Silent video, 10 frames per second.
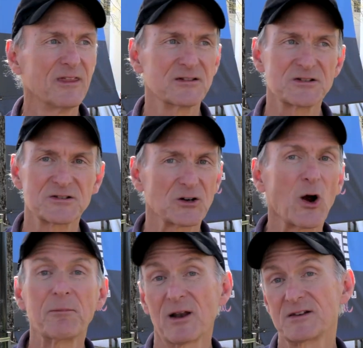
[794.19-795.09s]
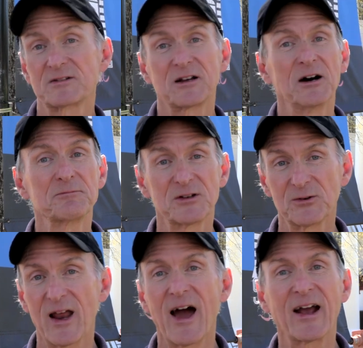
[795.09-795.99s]
It's just a great place to come to
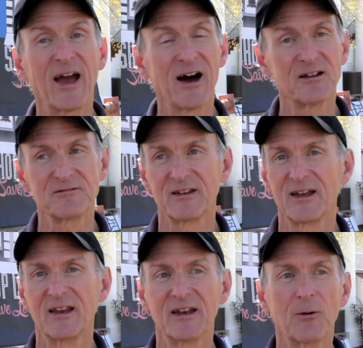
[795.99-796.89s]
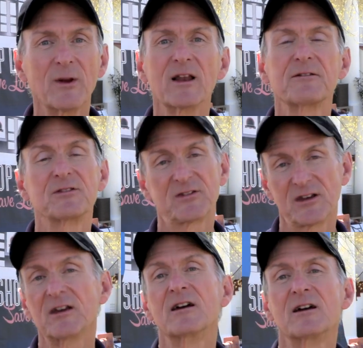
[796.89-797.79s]
and hang out, and we love to
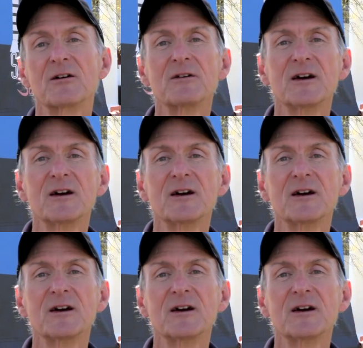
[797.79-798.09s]
see you here.